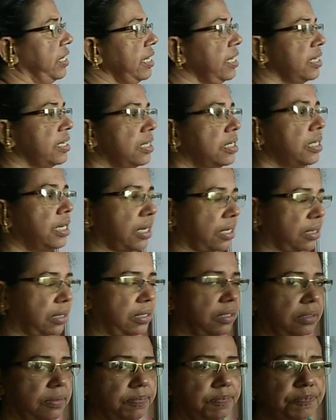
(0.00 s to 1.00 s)
the
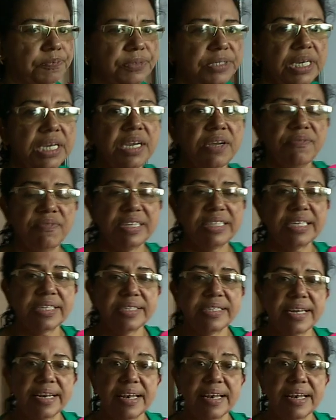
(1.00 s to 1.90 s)
earth. Weather